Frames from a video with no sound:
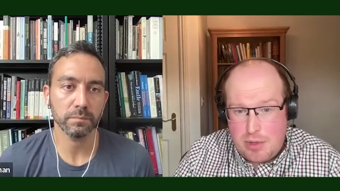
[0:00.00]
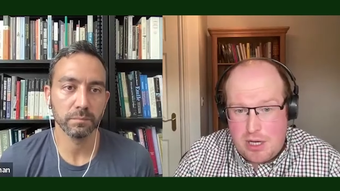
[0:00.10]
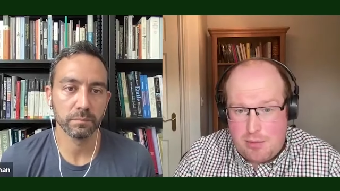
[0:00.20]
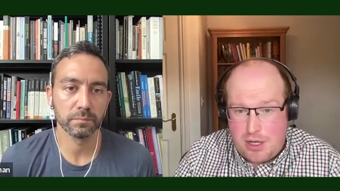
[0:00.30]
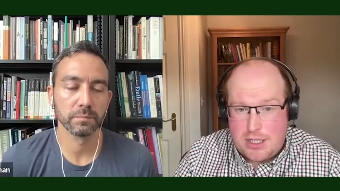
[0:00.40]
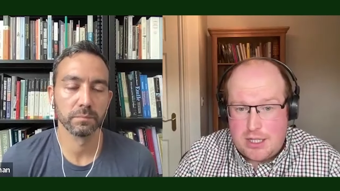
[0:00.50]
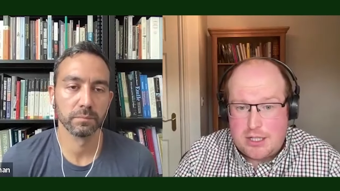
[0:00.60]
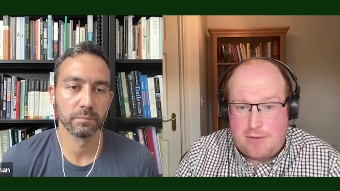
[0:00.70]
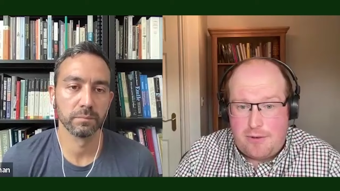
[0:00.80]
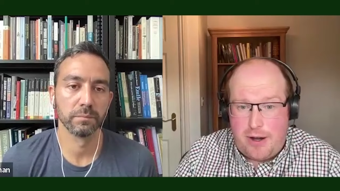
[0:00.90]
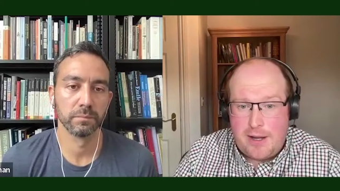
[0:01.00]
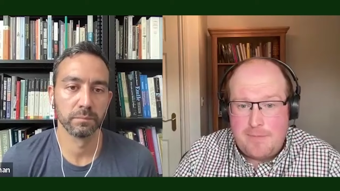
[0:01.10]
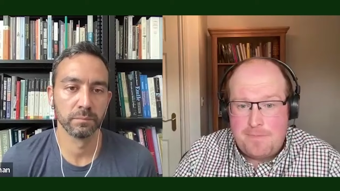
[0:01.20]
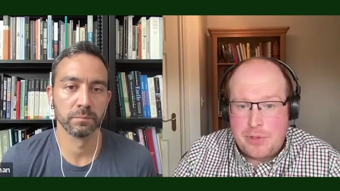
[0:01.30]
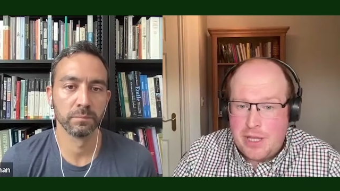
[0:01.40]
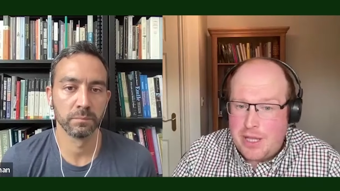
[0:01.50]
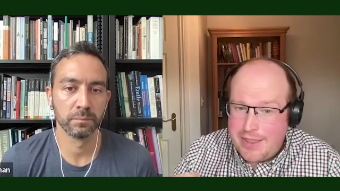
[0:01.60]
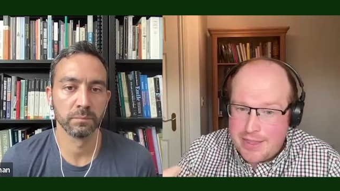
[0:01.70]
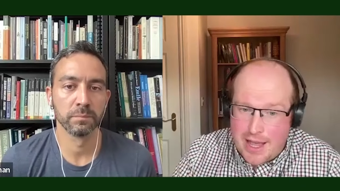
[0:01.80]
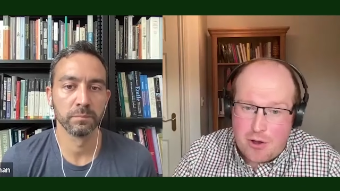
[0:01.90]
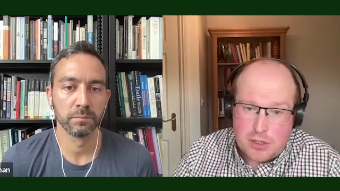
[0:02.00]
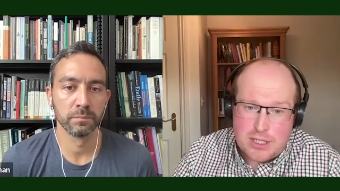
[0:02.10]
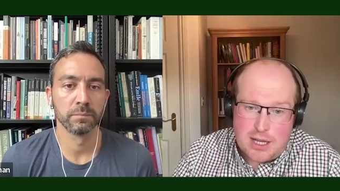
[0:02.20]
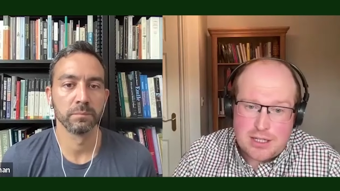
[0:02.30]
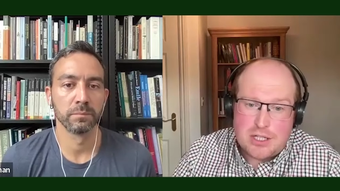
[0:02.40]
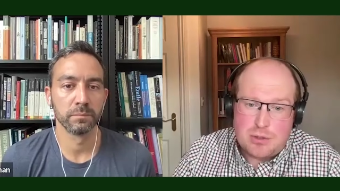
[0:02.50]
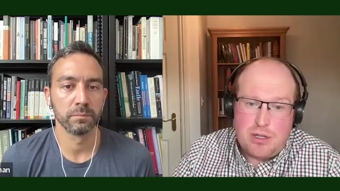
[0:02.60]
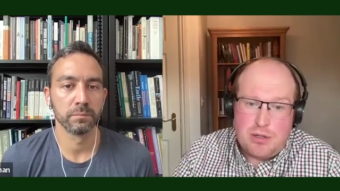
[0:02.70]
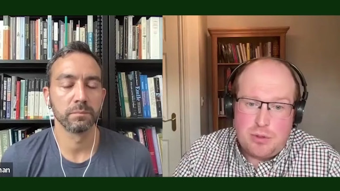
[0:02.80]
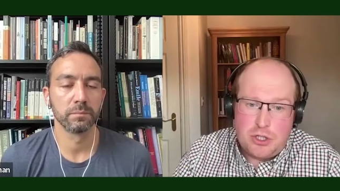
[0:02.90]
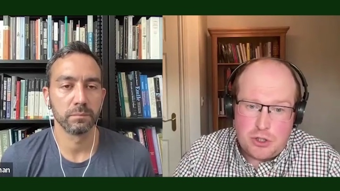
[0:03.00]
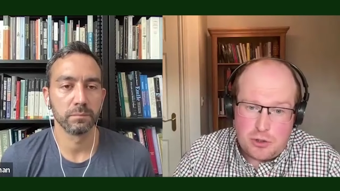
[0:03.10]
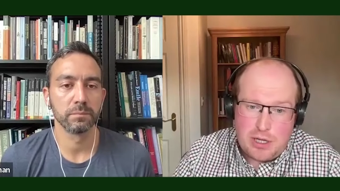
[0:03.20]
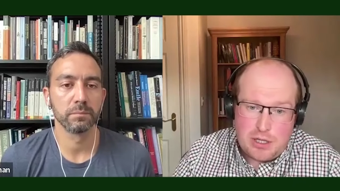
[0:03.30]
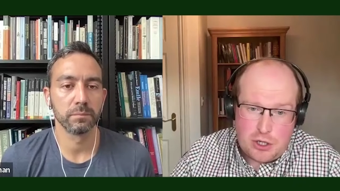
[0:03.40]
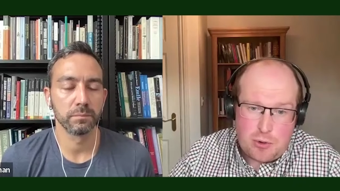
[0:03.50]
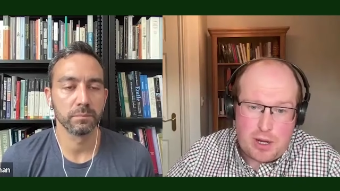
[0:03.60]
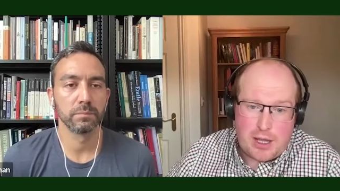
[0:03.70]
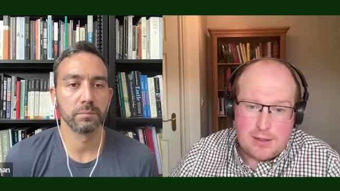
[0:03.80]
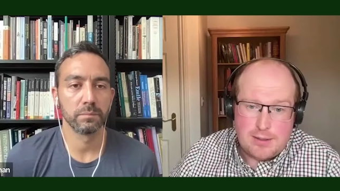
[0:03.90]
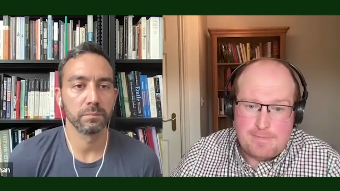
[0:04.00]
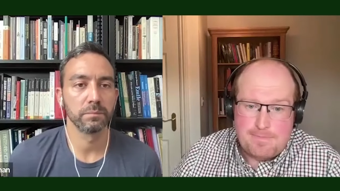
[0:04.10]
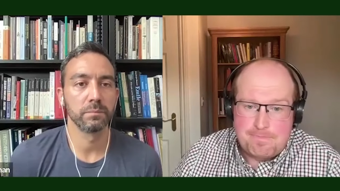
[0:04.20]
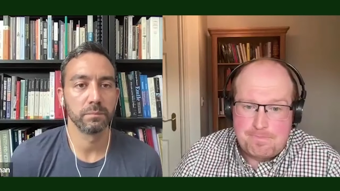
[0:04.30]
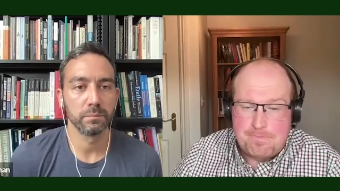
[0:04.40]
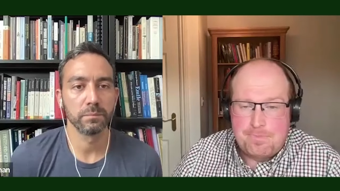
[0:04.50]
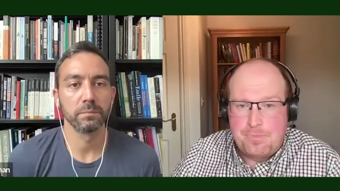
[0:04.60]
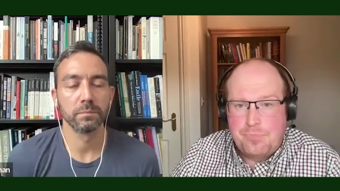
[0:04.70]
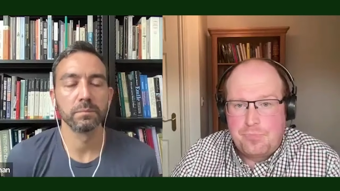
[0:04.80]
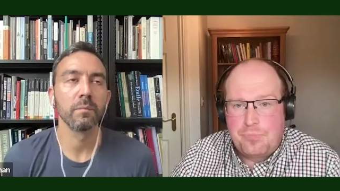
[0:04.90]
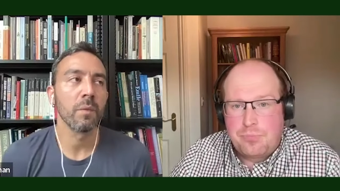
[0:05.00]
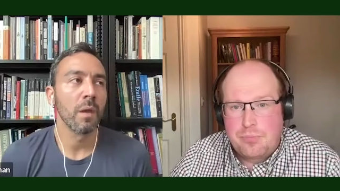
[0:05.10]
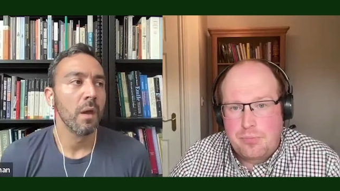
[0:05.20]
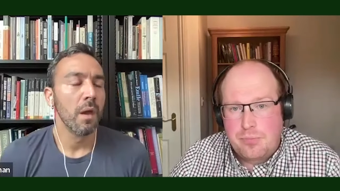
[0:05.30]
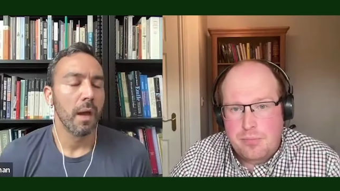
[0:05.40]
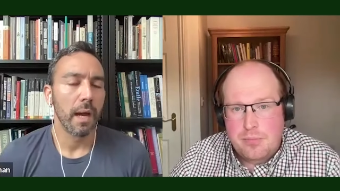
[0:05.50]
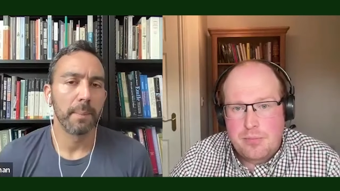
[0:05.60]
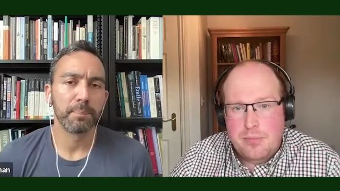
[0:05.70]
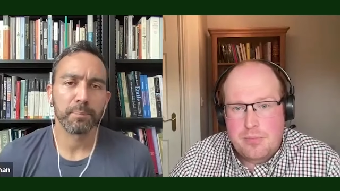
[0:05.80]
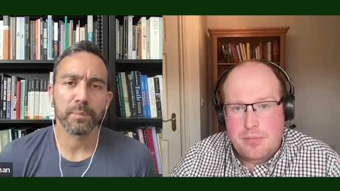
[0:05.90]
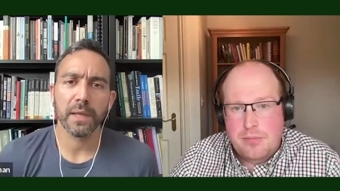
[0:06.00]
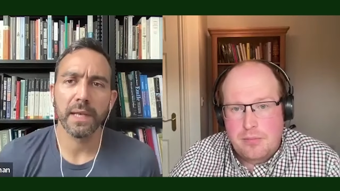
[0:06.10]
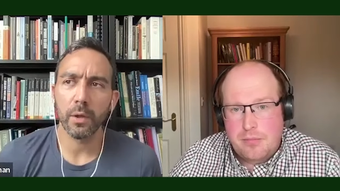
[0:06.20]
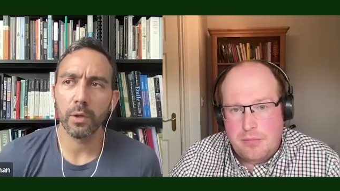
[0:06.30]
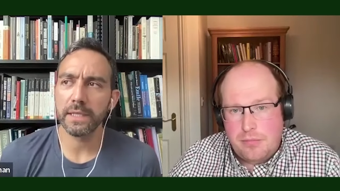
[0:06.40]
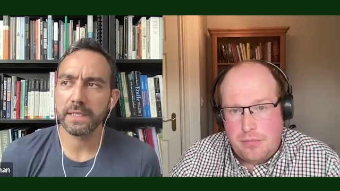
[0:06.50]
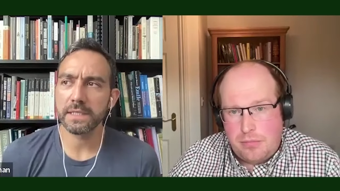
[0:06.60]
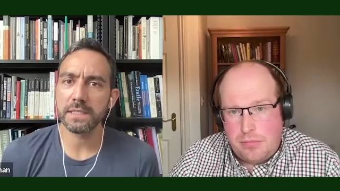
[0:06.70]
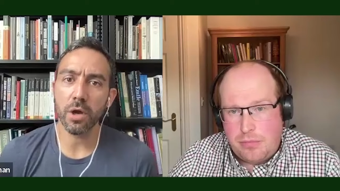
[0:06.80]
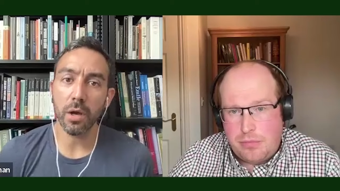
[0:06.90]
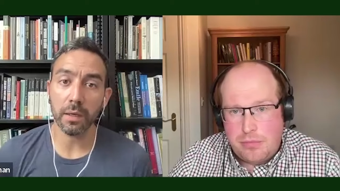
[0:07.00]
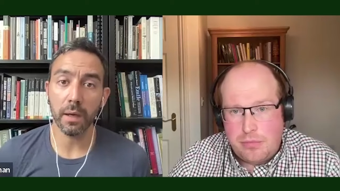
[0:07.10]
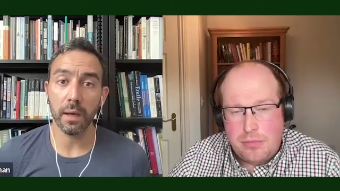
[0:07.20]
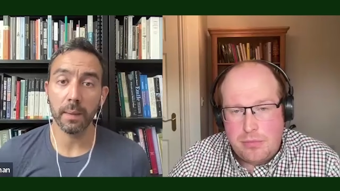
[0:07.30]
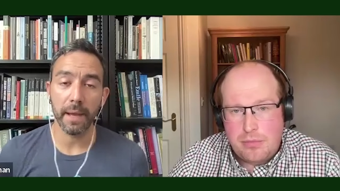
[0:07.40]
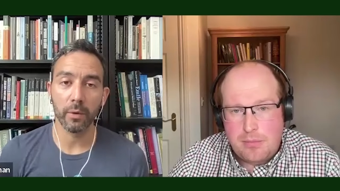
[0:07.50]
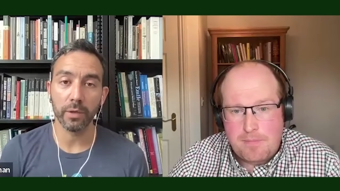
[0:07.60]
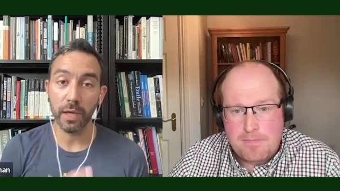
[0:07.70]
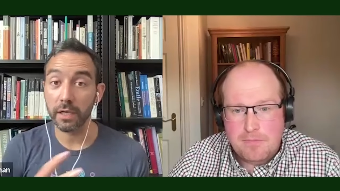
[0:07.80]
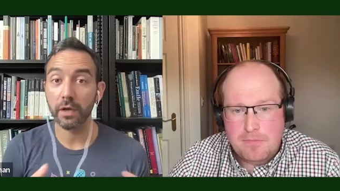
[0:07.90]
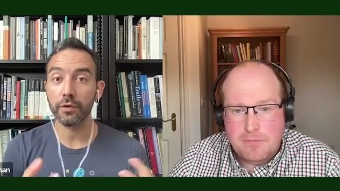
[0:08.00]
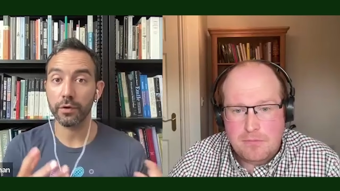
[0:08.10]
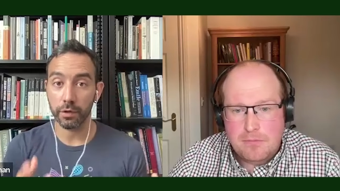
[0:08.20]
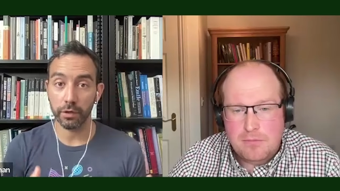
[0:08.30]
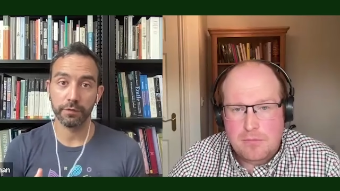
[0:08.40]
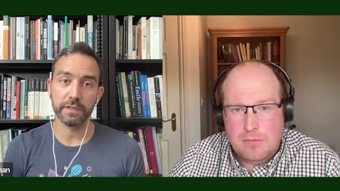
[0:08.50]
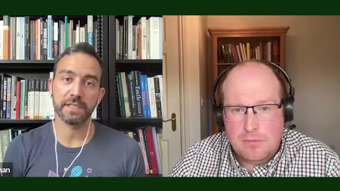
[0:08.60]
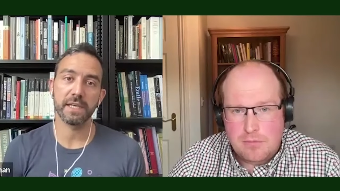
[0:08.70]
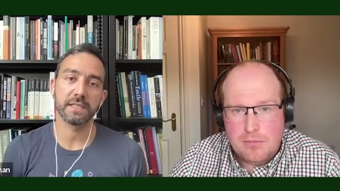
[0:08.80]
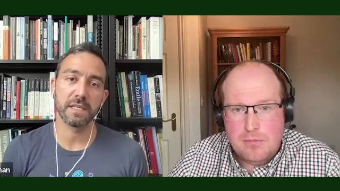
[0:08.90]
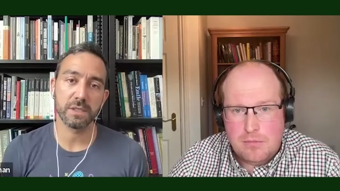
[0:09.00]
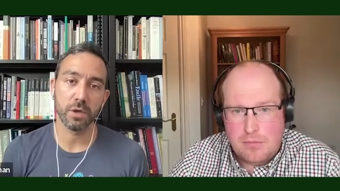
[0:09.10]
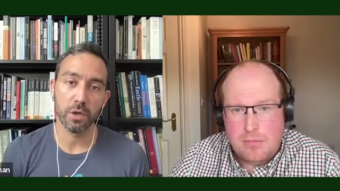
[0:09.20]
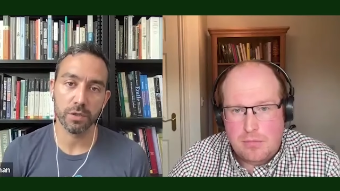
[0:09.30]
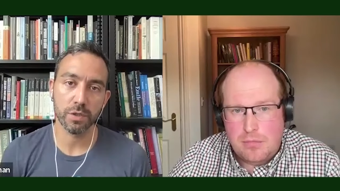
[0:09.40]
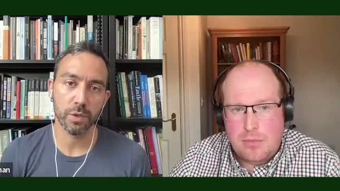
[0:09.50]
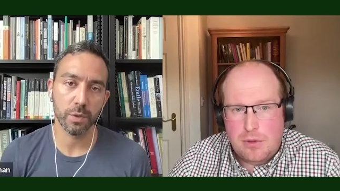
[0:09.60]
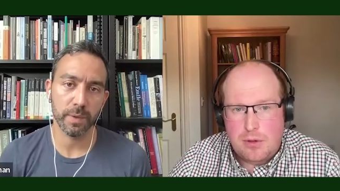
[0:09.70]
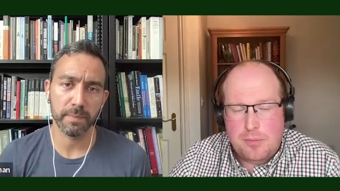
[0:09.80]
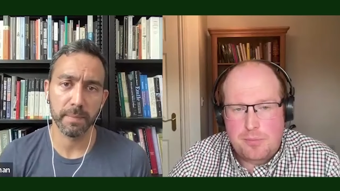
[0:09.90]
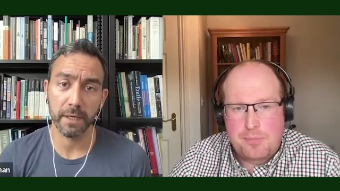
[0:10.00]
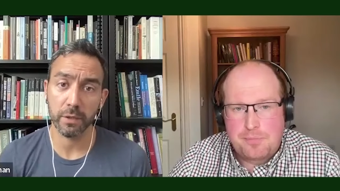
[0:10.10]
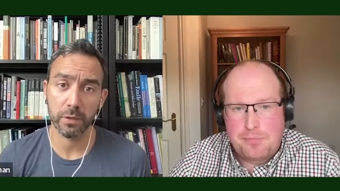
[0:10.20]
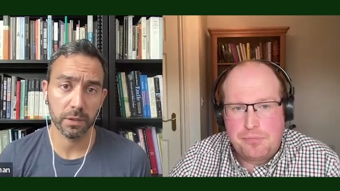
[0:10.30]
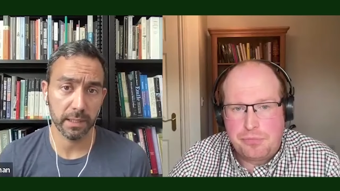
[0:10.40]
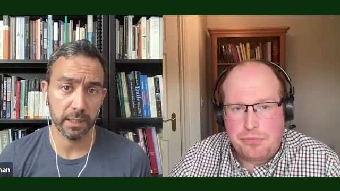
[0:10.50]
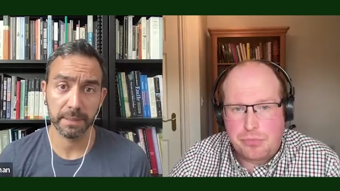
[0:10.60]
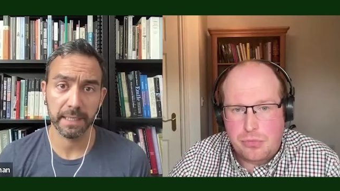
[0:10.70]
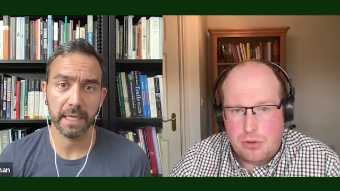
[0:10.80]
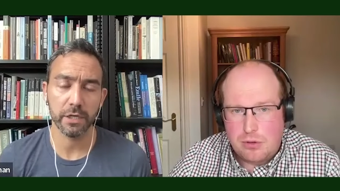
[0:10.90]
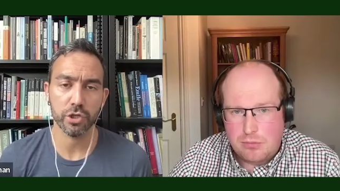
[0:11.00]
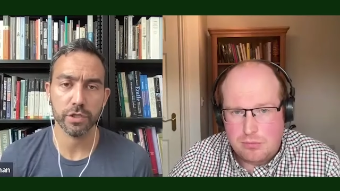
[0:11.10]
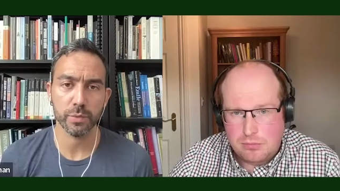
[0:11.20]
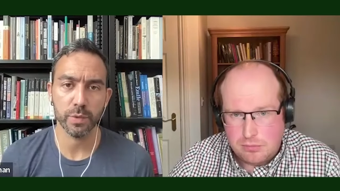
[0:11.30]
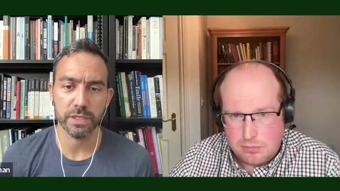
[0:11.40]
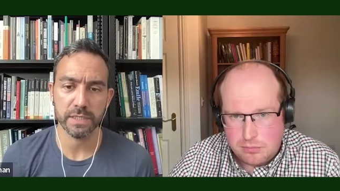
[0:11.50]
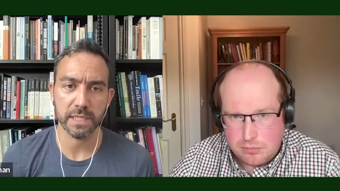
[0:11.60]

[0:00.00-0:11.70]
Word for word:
Speaker 1: to minimize their suffering, in that context, we, we should be assuming it. Mm-hmm.
Speaker 2: Um, now, let's talk about another of these cases also with medical implications, which